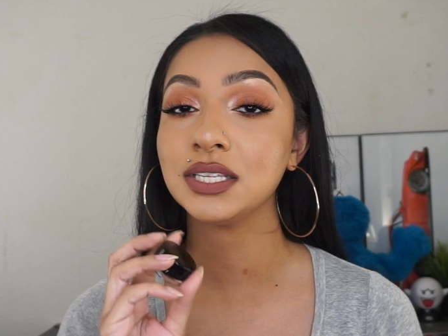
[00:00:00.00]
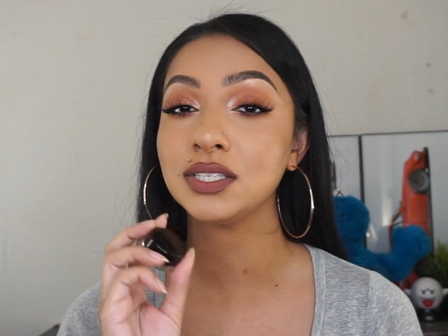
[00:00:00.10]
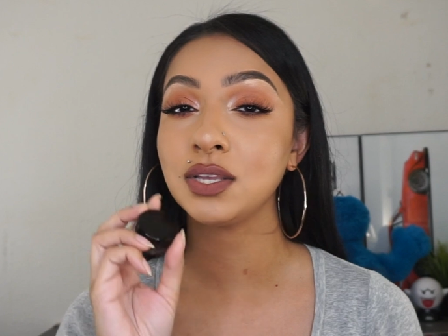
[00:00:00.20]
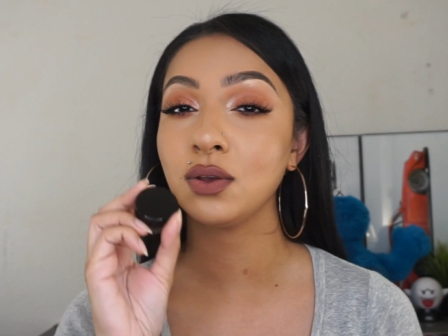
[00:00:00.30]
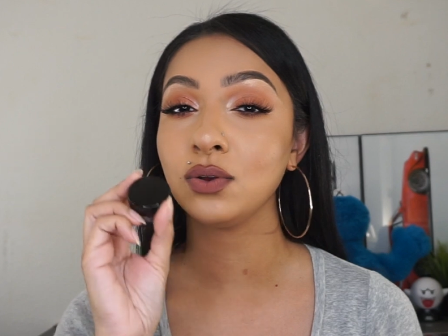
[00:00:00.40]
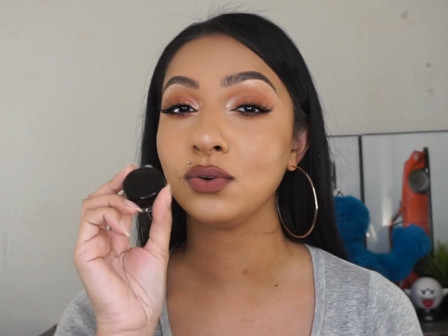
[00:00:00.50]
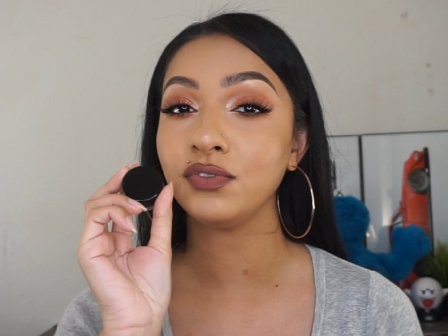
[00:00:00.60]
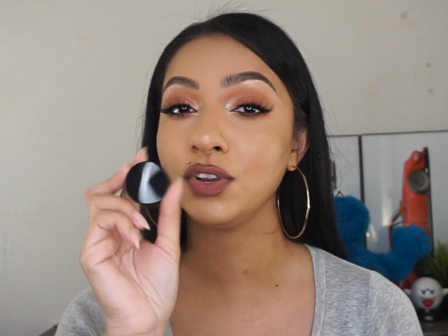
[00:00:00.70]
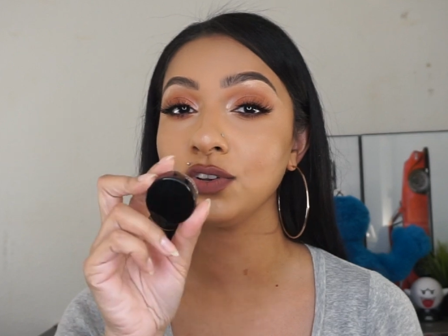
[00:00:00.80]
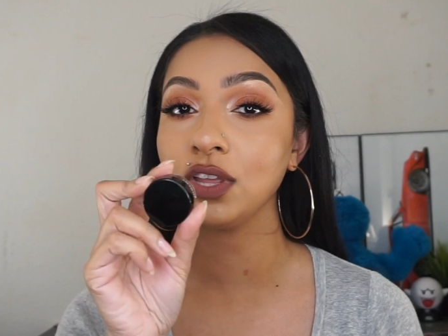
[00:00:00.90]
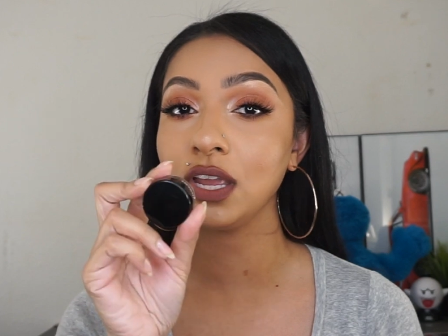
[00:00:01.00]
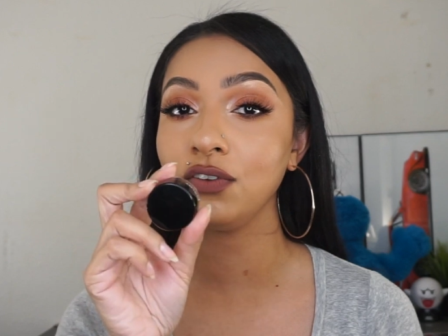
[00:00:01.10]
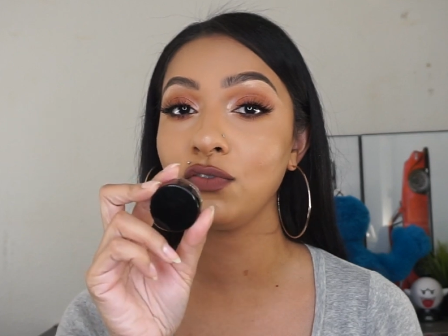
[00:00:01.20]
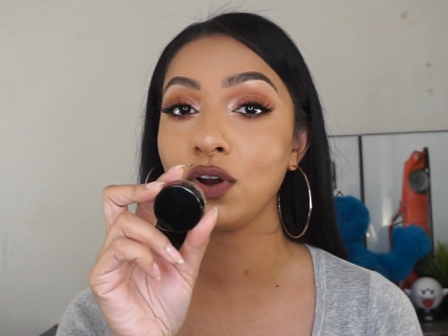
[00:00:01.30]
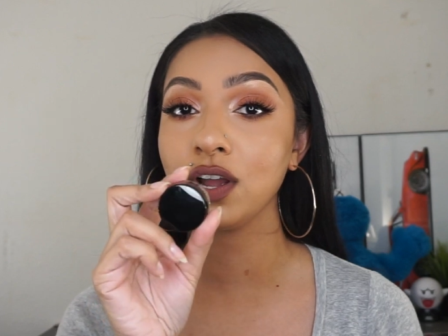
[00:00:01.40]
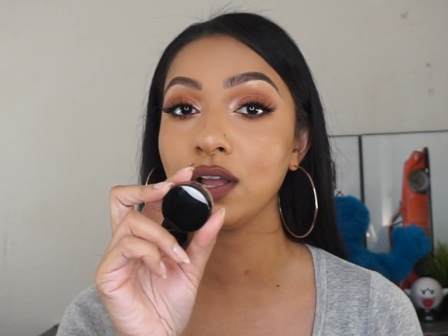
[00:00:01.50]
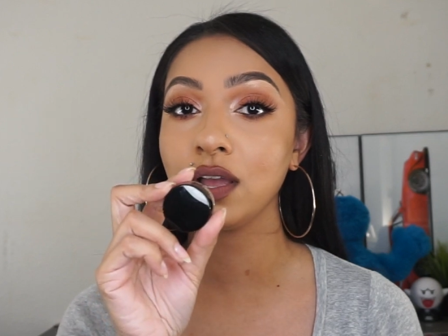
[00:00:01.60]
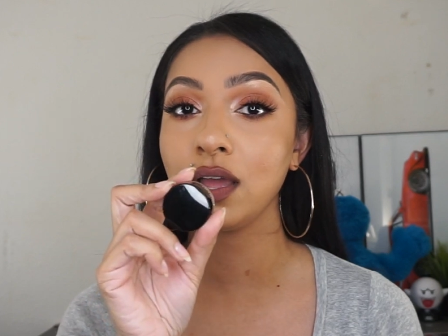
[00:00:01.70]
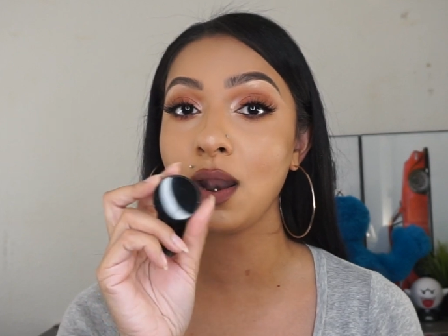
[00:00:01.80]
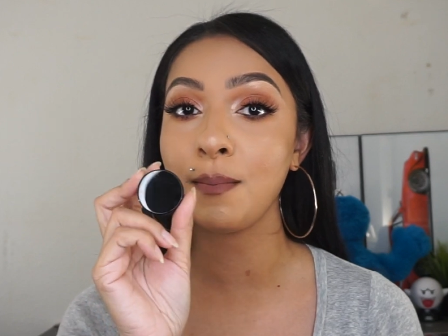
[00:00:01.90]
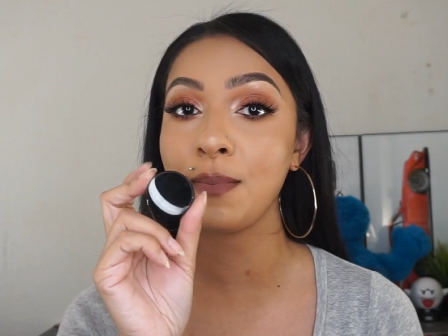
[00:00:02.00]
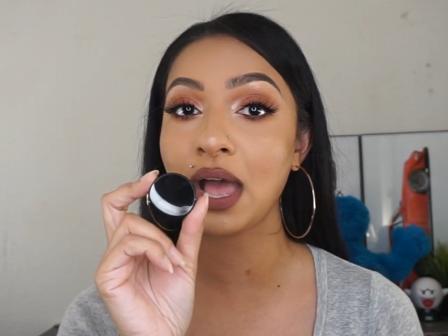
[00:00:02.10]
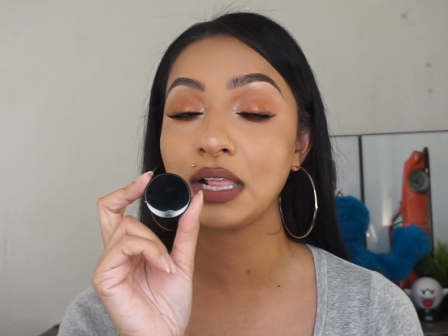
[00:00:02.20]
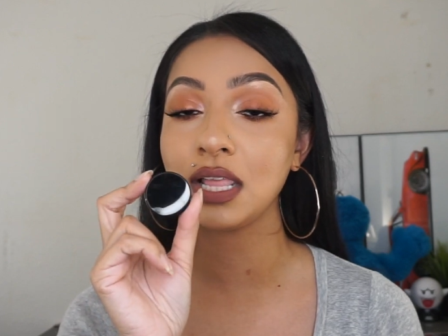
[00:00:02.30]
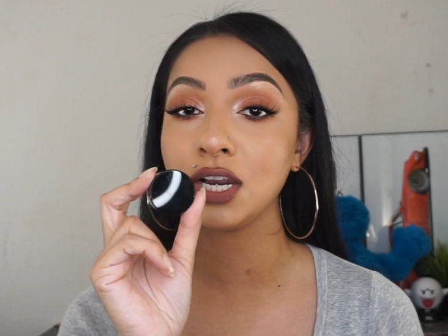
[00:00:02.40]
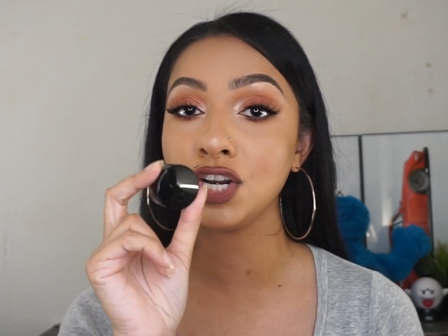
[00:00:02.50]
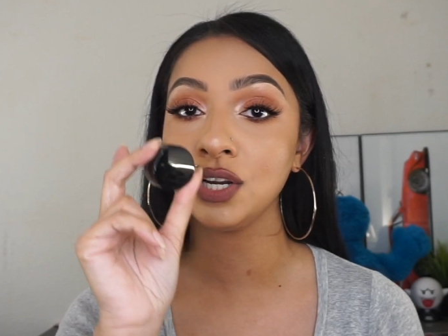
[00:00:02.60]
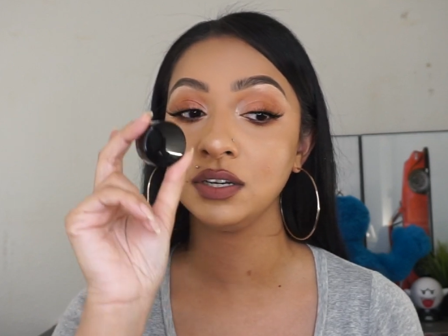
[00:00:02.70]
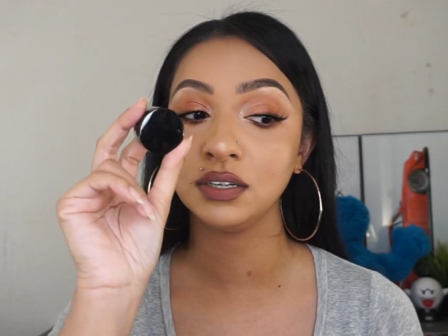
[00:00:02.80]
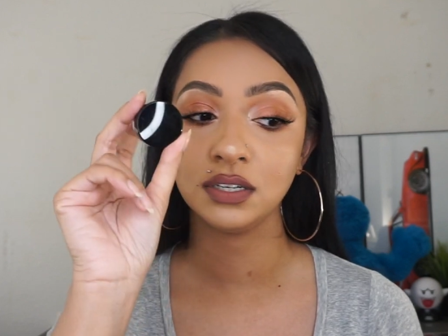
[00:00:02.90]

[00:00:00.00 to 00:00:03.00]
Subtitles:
So if you're looking for a good matte liner,